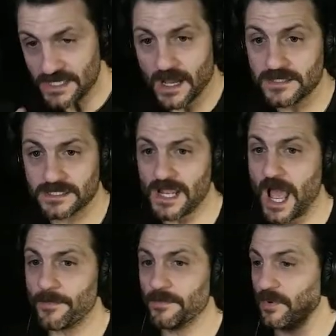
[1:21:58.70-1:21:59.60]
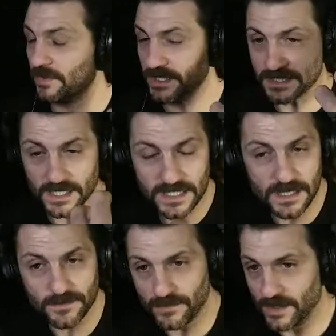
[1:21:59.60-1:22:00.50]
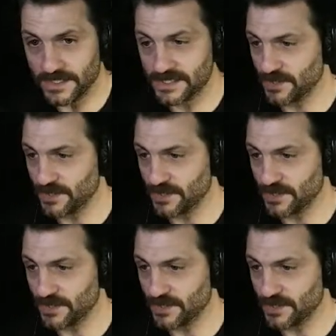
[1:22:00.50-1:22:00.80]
unstoppable, and he's going to keep. He's